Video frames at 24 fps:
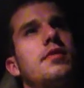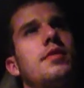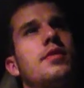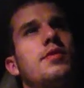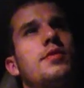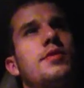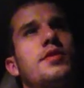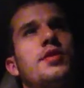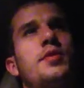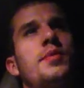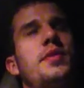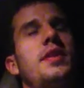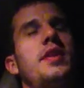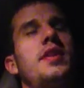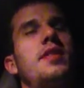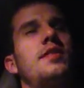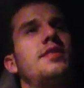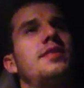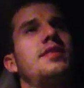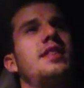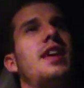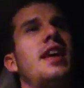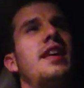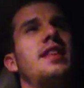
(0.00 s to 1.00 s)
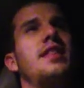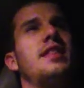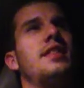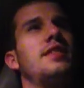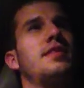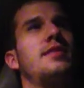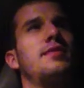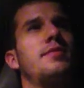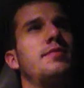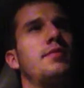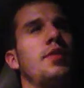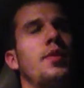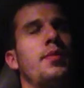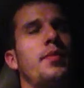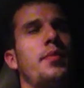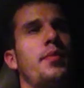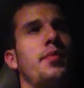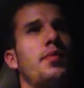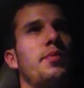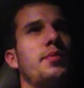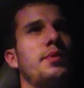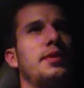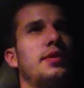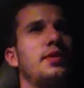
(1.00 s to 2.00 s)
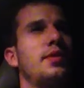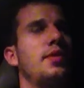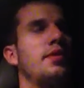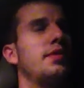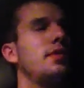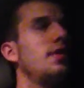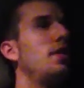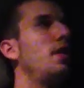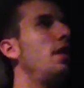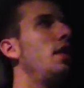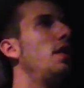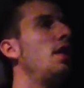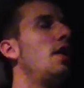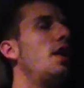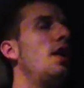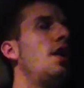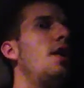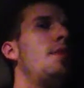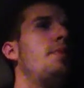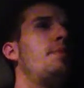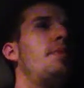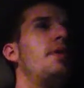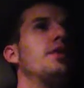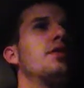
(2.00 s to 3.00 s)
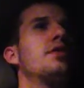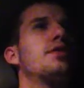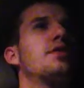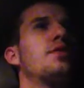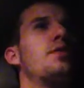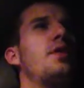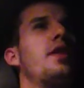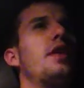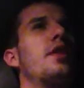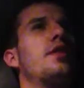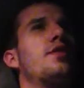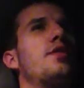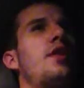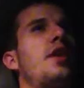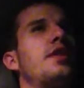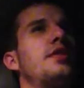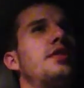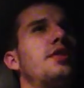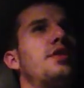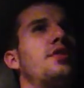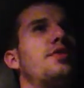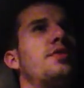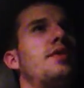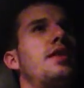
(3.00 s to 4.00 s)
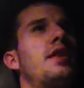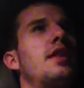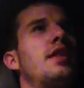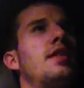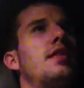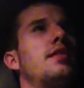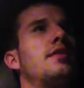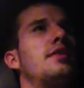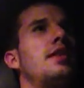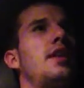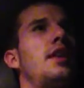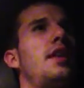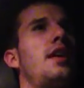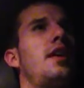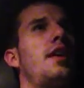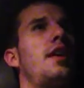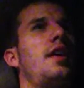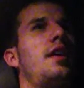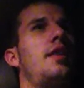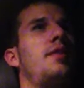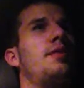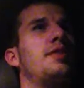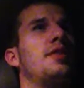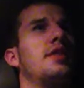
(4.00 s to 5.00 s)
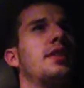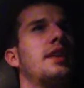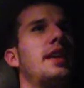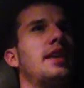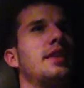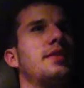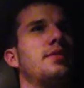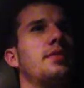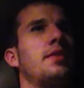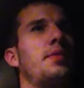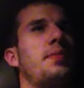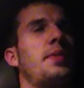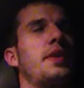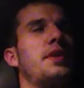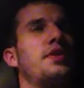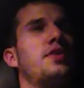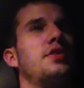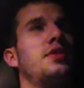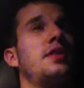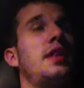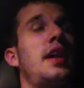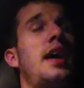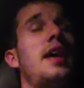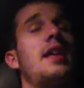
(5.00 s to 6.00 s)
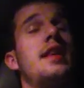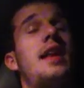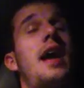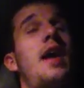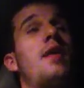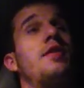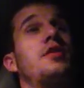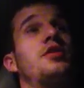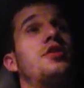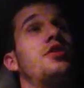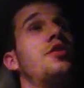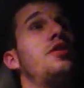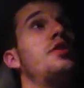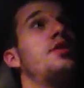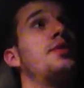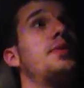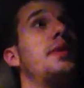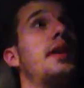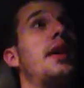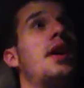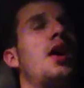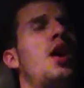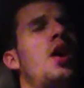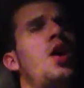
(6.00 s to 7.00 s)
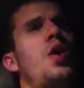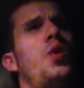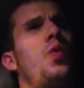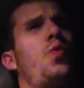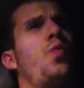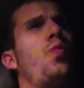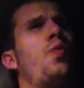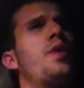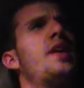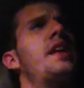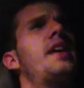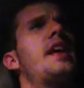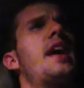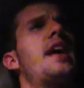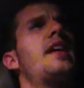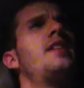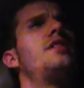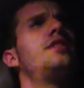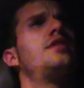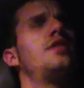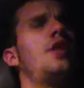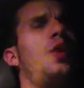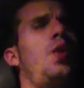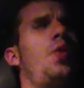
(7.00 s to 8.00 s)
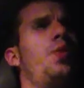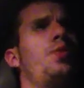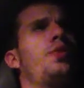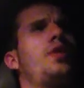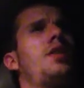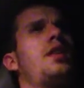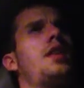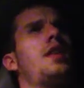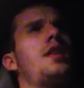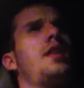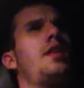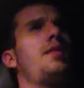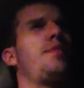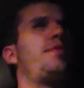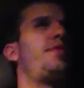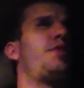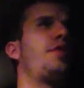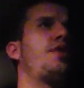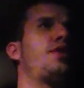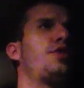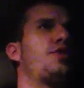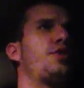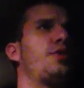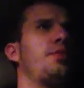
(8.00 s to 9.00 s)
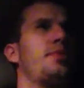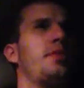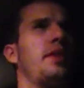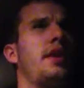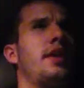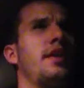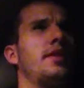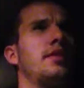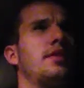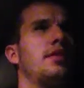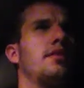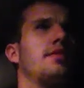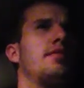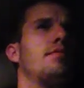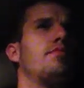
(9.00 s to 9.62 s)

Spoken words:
There's too many of those 90s home improvement stores. Builder Square across the street. We got some good pictures of that. Now it's turned into a weekends only furniture place.